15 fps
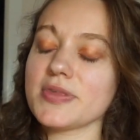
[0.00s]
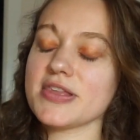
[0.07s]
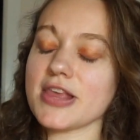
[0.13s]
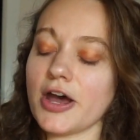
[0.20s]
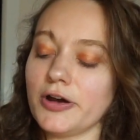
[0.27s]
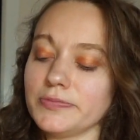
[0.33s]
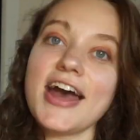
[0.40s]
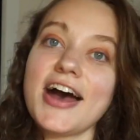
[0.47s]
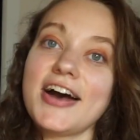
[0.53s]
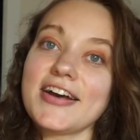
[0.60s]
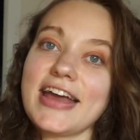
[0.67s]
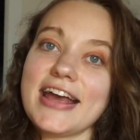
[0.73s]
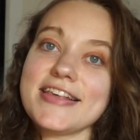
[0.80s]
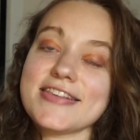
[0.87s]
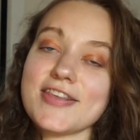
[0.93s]
So,
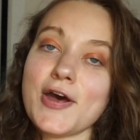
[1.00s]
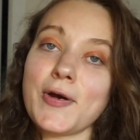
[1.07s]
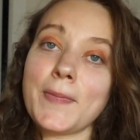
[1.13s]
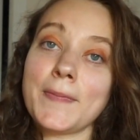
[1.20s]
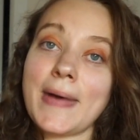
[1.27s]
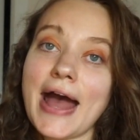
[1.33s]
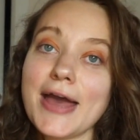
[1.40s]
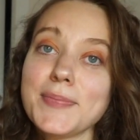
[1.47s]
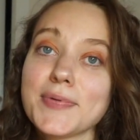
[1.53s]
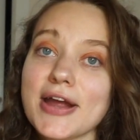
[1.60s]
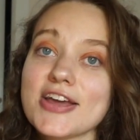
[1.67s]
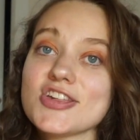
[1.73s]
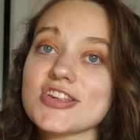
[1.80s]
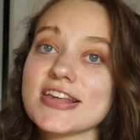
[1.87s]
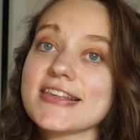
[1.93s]
okay, so my
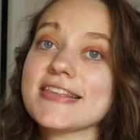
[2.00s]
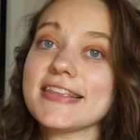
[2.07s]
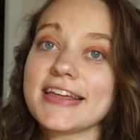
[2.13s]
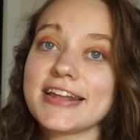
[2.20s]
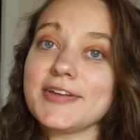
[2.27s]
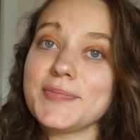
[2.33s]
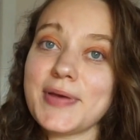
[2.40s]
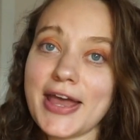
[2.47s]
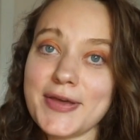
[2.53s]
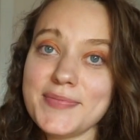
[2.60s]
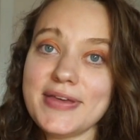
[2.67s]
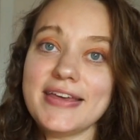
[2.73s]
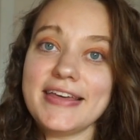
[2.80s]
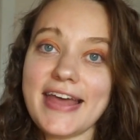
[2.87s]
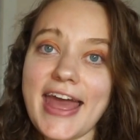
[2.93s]
precious little
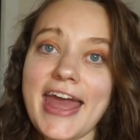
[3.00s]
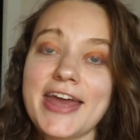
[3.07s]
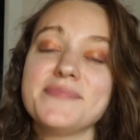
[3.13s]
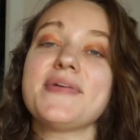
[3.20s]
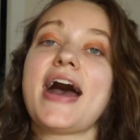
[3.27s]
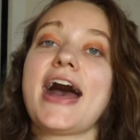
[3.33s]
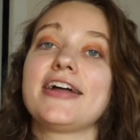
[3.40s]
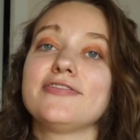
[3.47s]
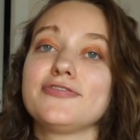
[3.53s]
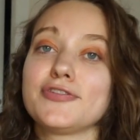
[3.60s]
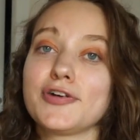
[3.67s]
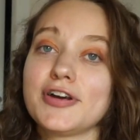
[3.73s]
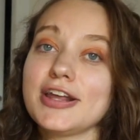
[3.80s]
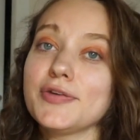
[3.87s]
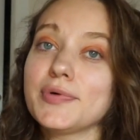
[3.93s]
baby came at
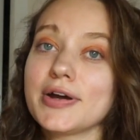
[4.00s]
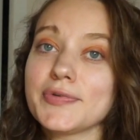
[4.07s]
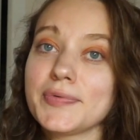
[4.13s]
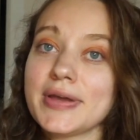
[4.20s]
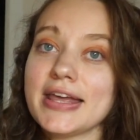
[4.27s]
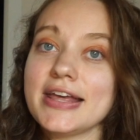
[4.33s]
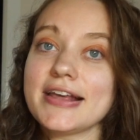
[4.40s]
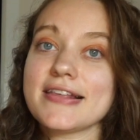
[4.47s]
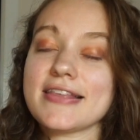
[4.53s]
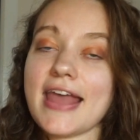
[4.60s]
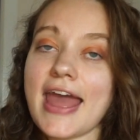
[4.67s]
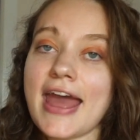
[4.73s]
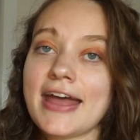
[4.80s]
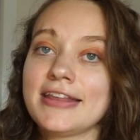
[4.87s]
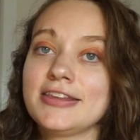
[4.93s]
41 weeks
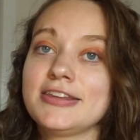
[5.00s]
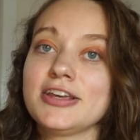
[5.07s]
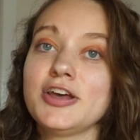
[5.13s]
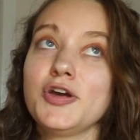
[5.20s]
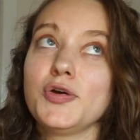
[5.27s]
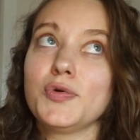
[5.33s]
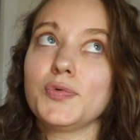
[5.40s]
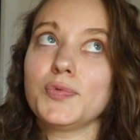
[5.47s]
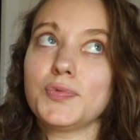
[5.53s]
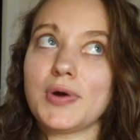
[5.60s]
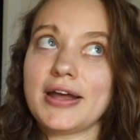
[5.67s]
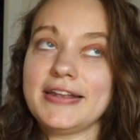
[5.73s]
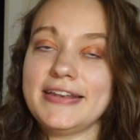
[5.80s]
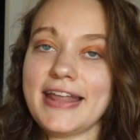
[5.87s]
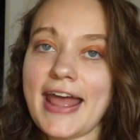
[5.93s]
and
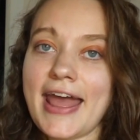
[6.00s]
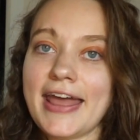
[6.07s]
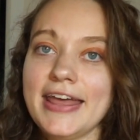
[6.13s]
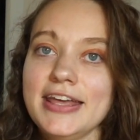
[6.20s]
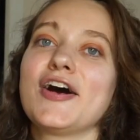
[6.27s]
1 day.